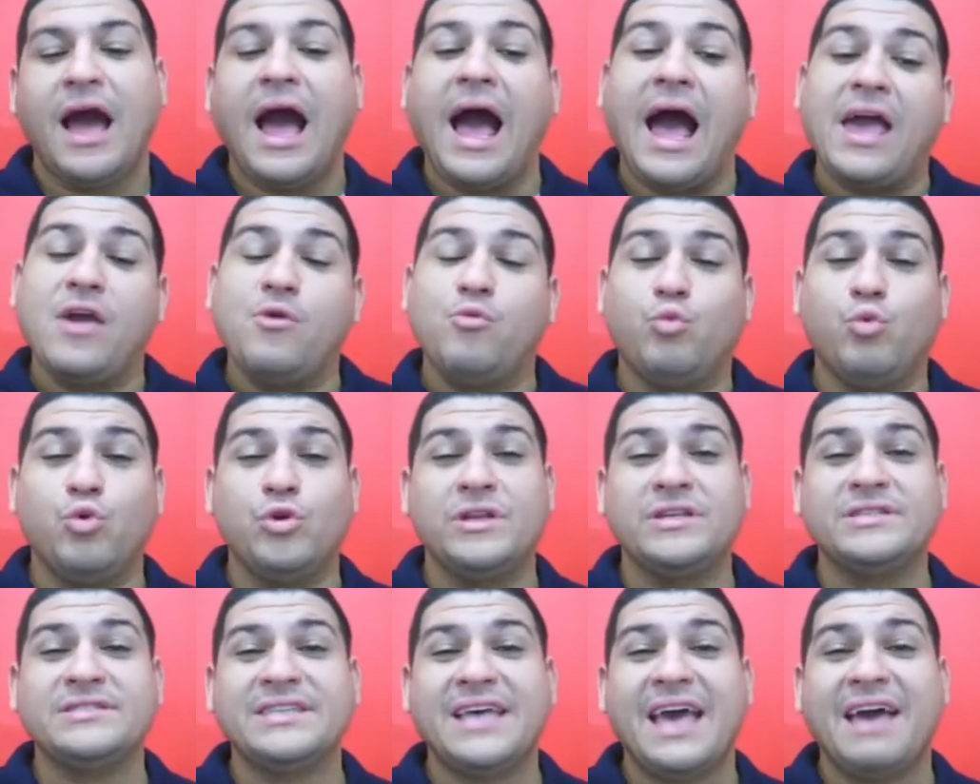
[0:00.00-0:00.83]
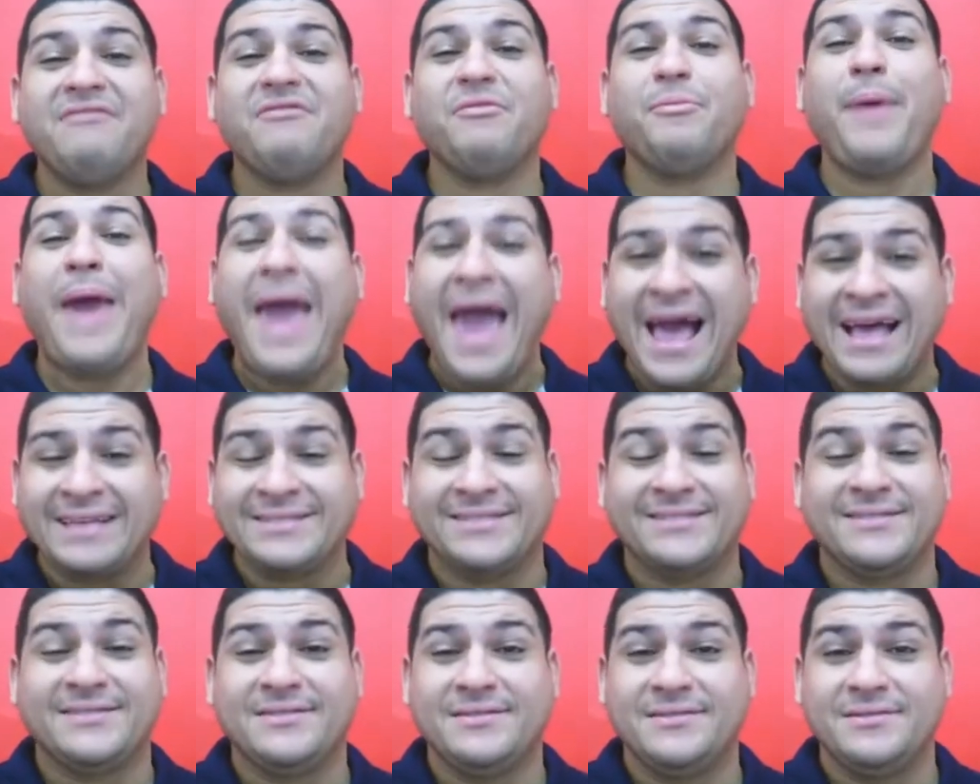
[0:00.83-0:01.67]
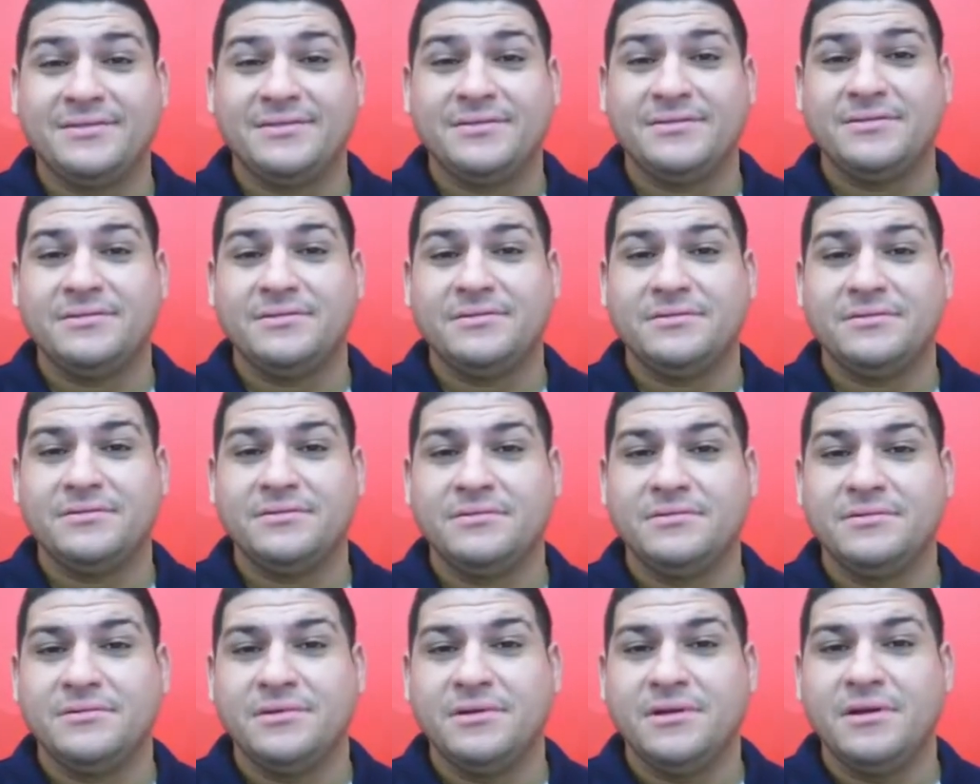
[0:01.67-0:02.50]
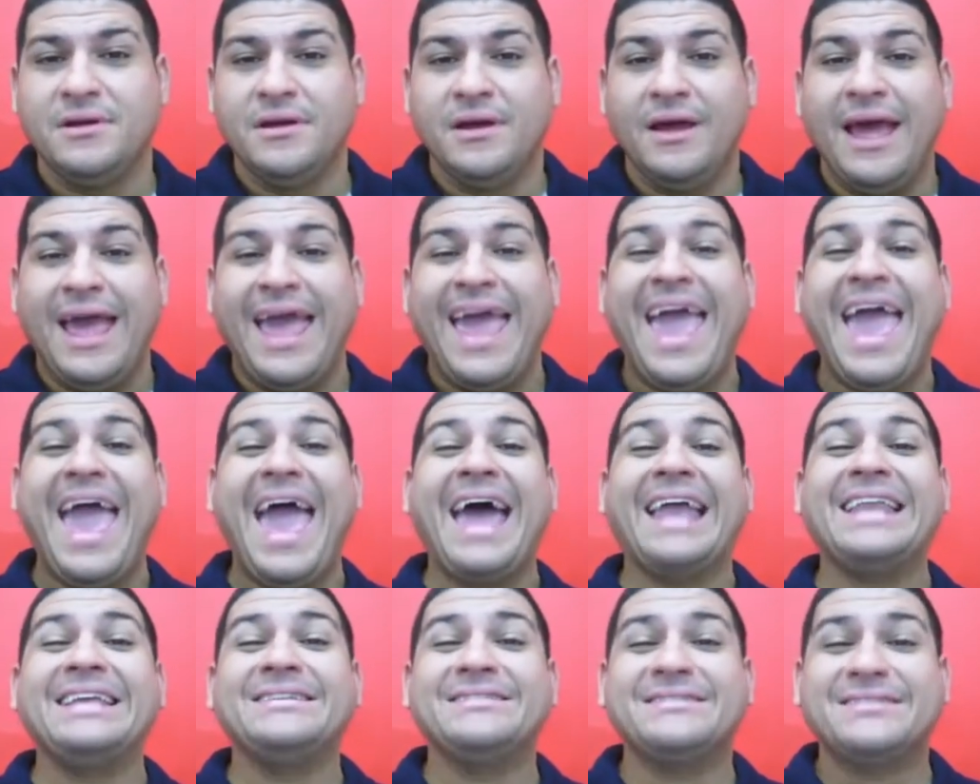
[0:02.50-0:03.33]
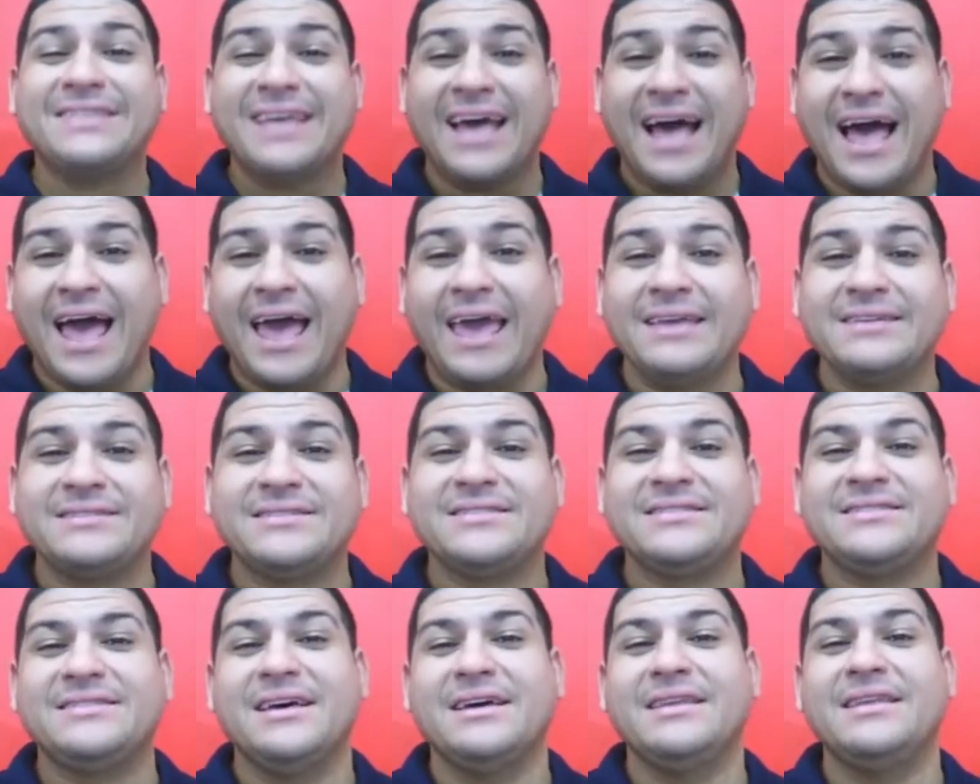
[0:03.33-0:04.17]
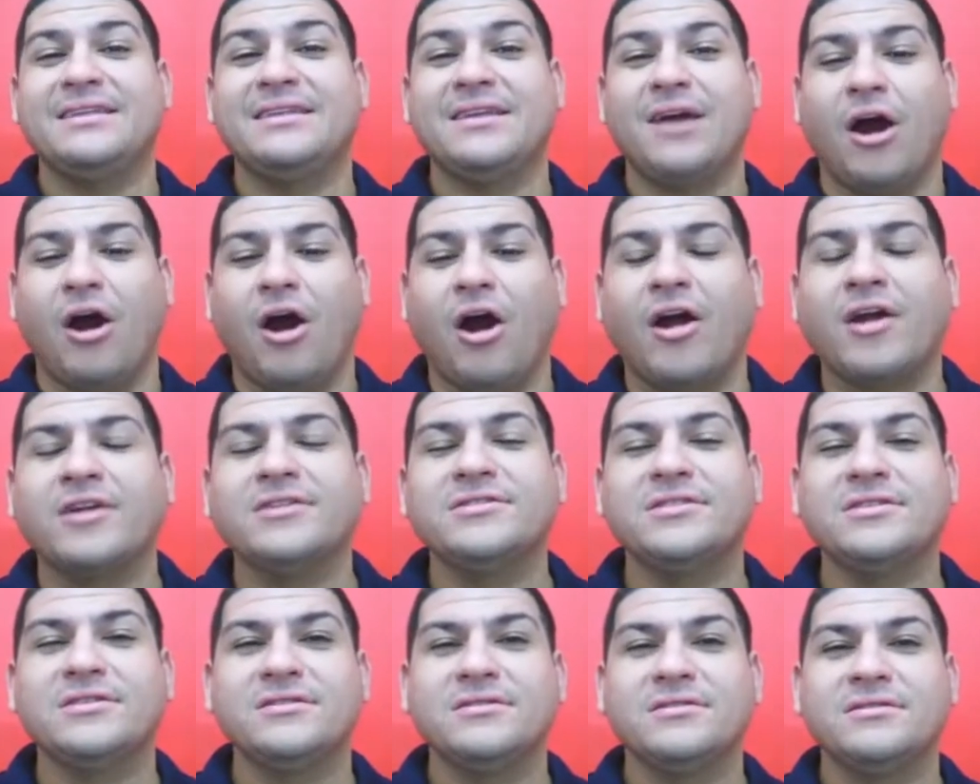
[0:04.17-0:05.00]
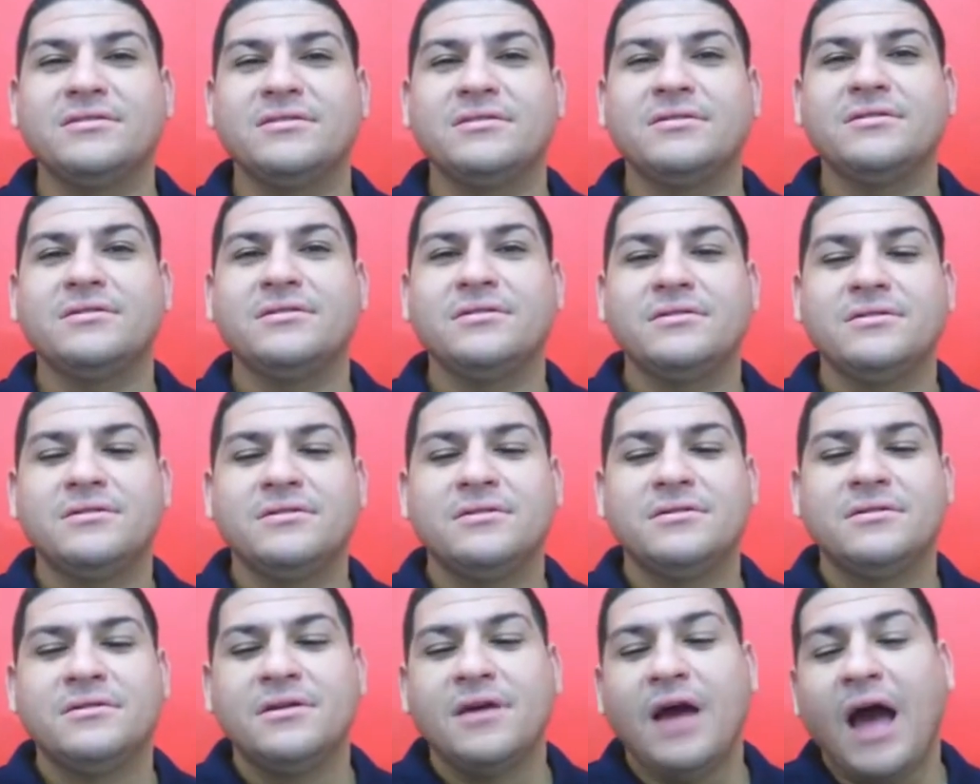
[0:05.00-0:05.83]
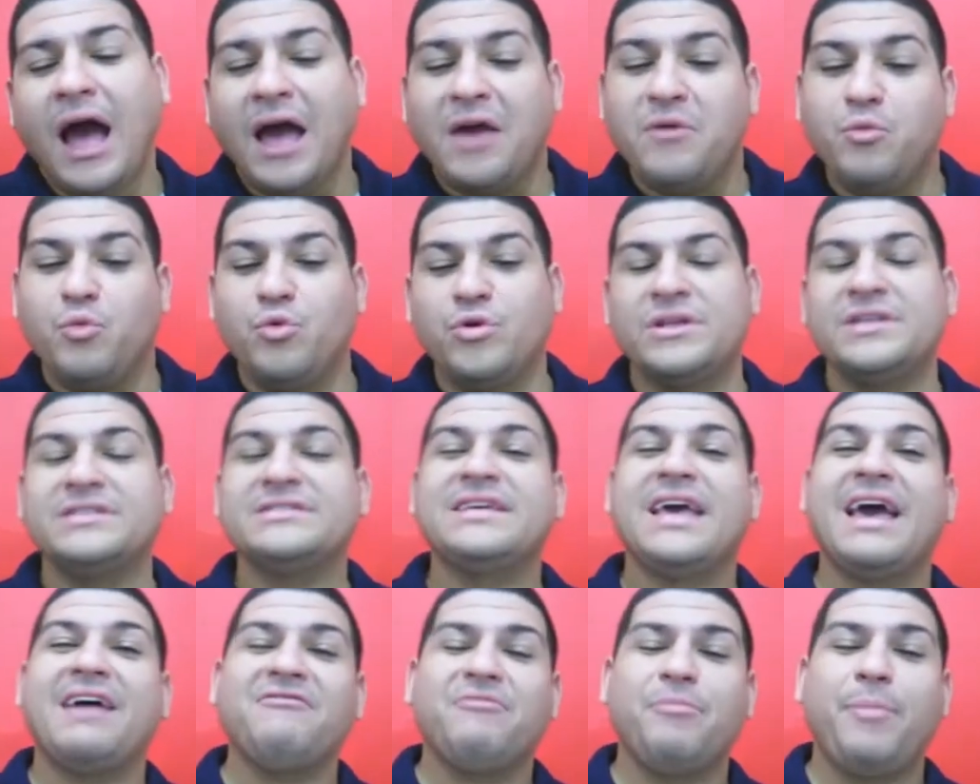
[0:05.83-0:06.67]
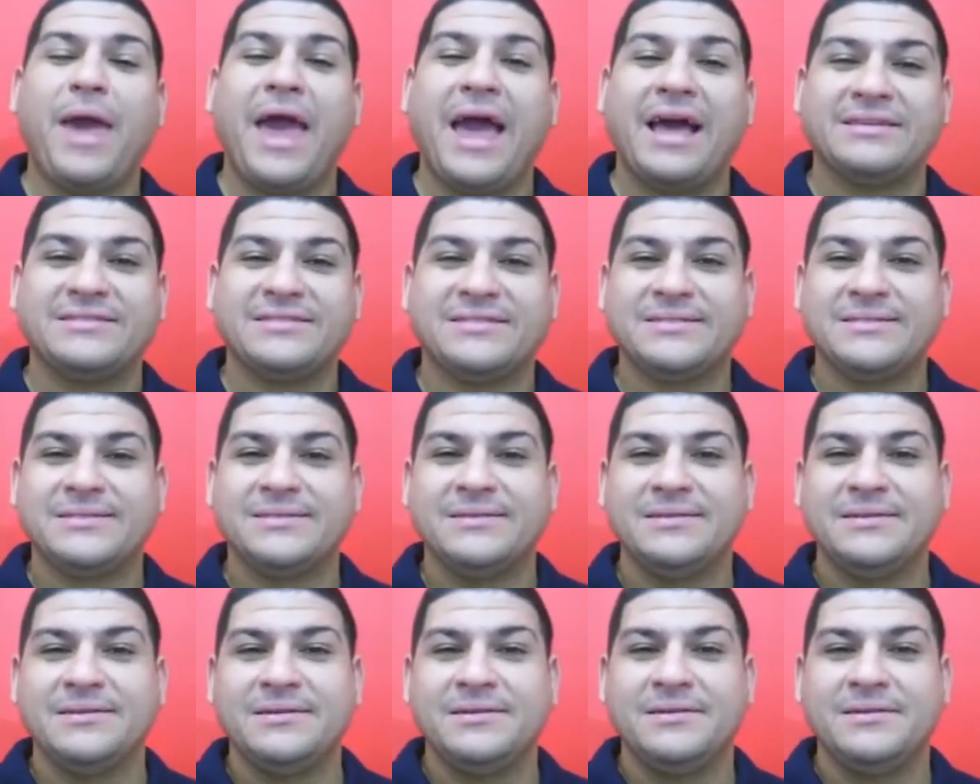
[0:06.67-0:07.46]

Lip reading: I wouldn't have passed. Hadn't I studied hard, I wouldn't have passed.